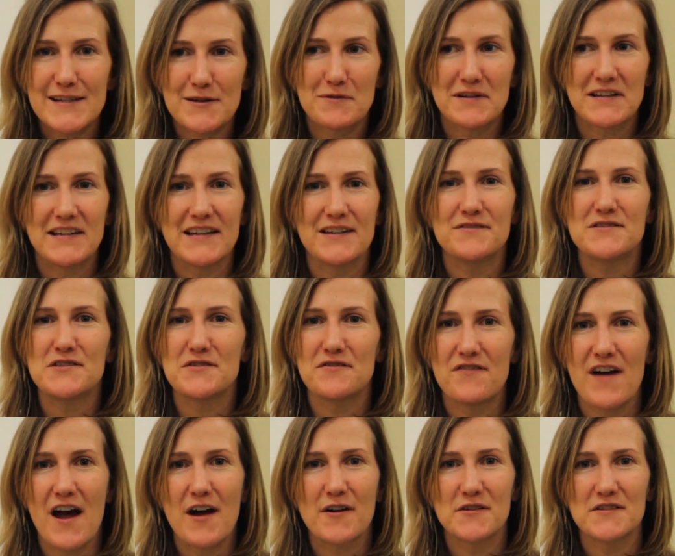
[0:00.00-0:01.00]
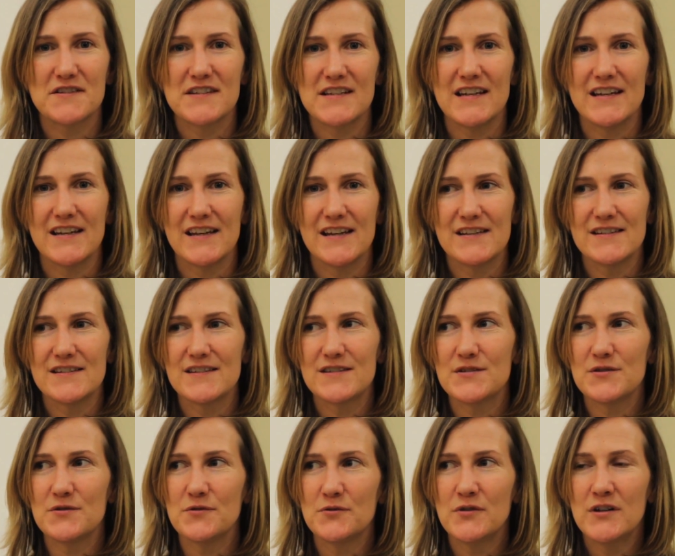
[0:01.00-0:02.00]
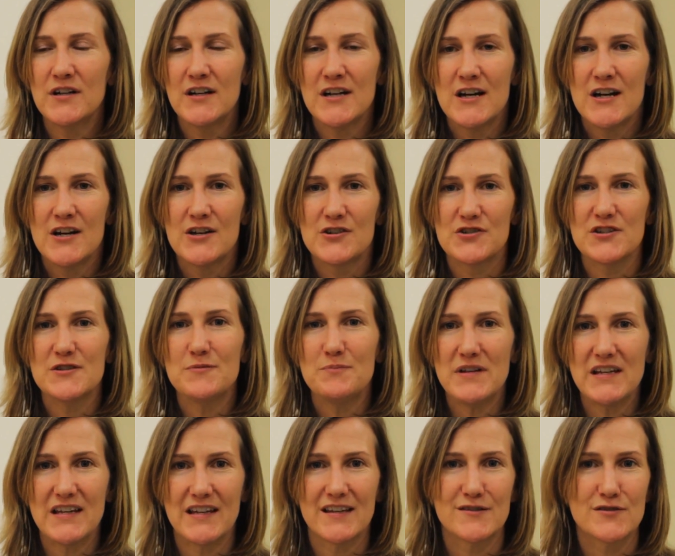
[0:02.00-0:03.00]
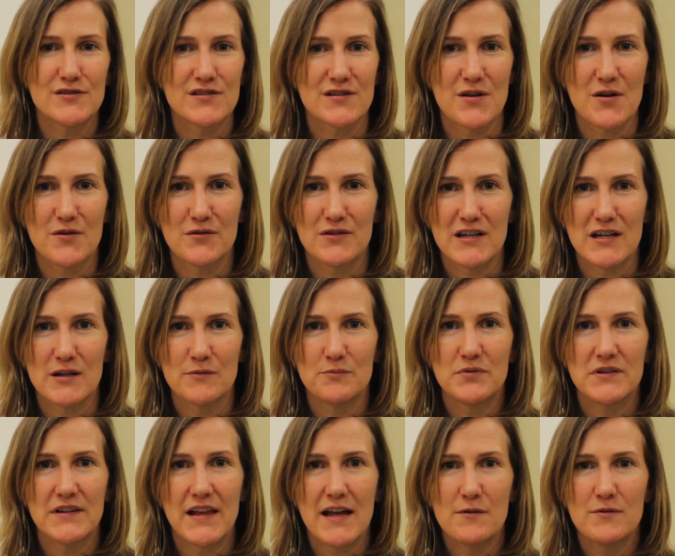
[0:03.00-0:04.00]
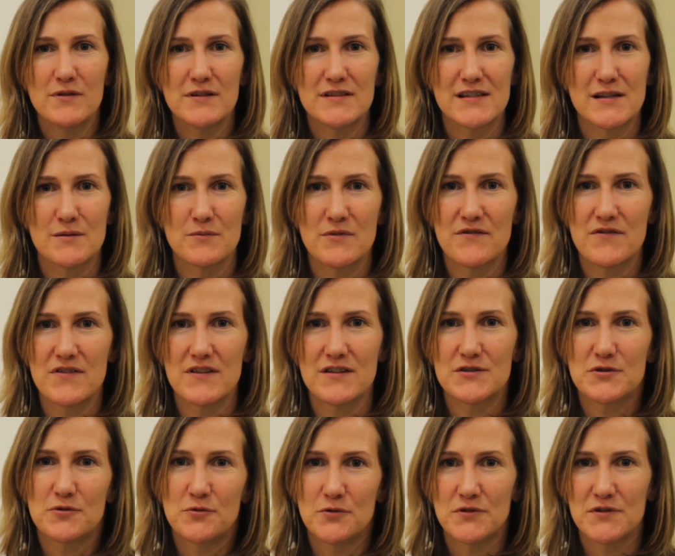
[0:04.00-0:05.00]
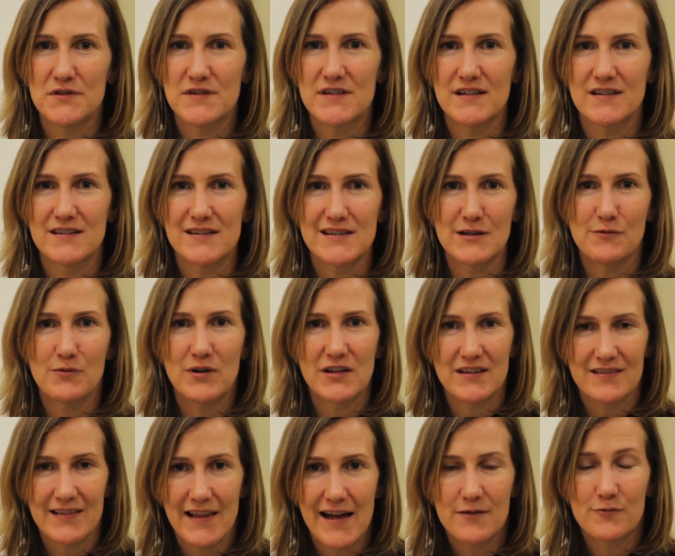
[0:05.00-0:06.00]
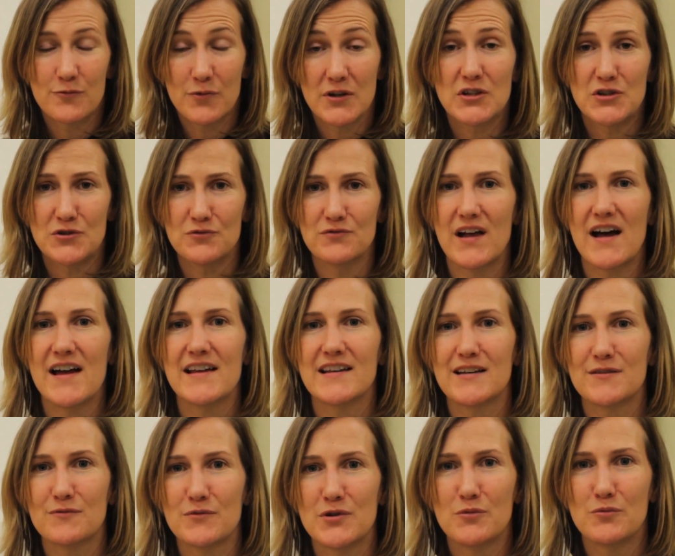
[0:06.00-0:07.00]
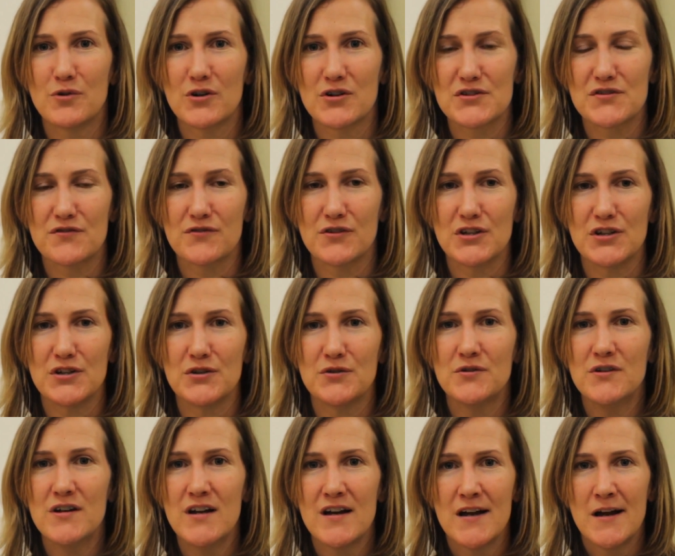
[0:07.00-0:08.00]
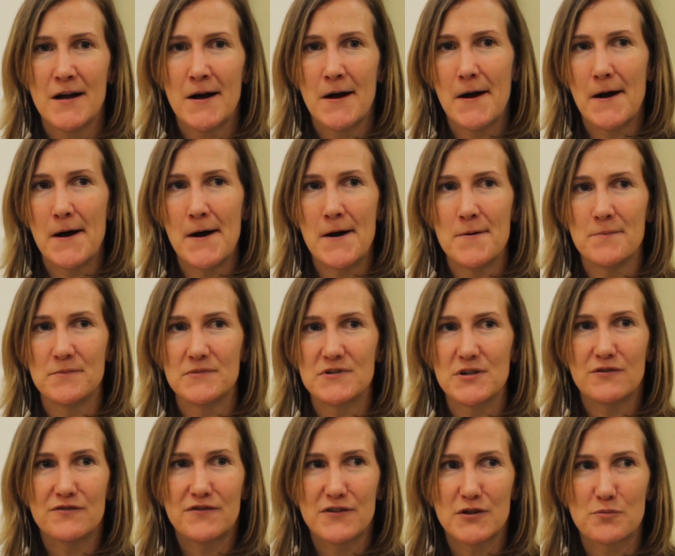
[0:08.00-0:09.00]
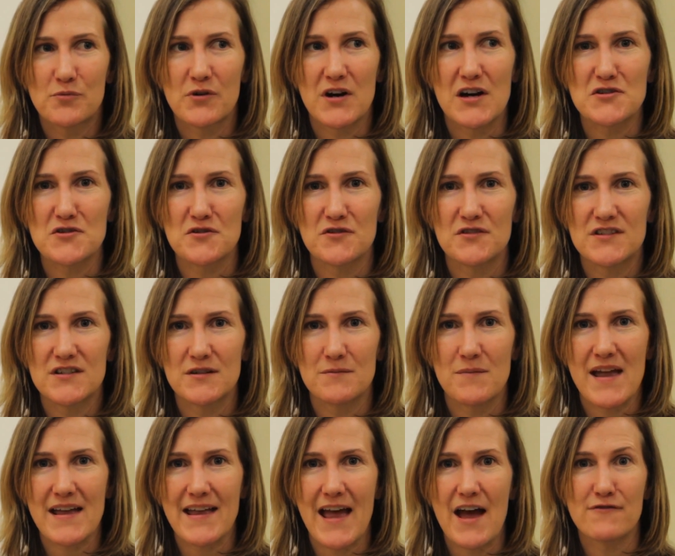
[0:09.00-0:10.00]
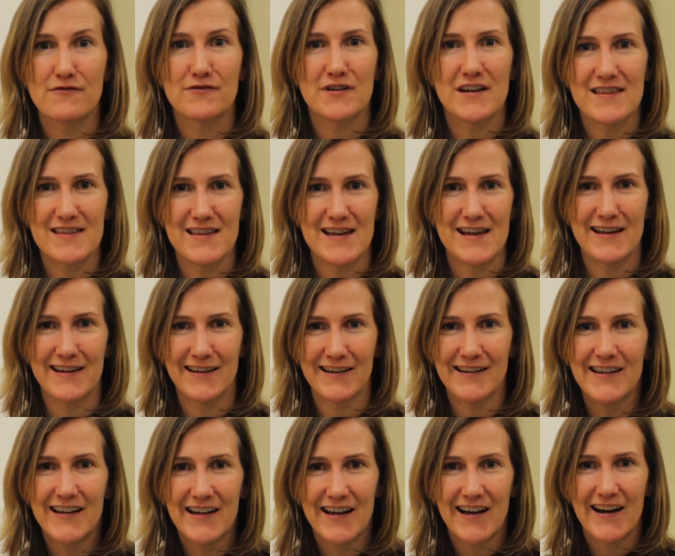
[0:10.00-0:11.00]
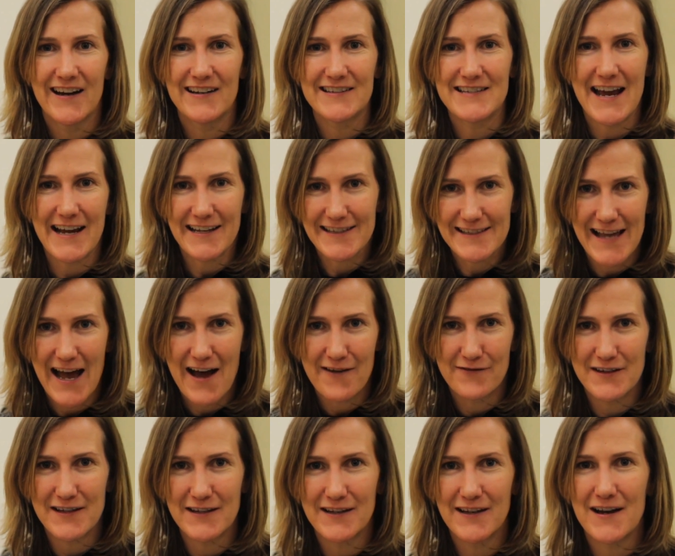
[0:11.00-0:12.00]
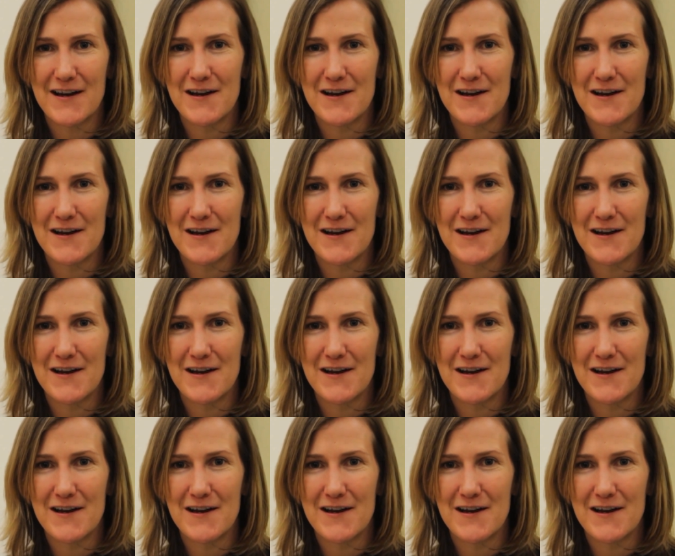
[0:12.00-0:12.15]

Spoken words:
I would give to faculty is to just begin slowly. Play with some of the tools and see what you like and what works for you. Don't feel pressured to make everything tech savvy